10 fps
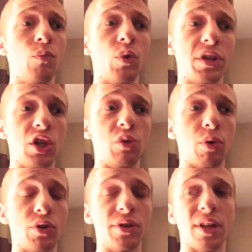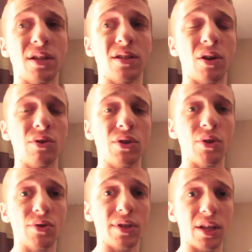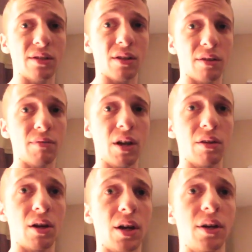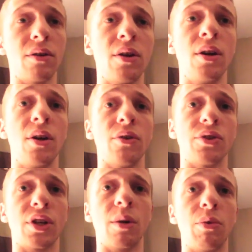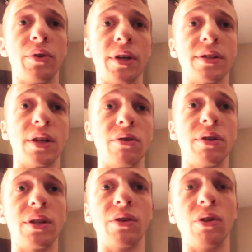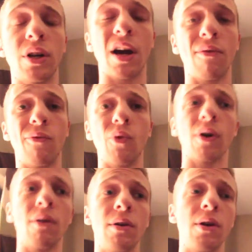With each person that sells those things online, there's a couple things that you need to look out for.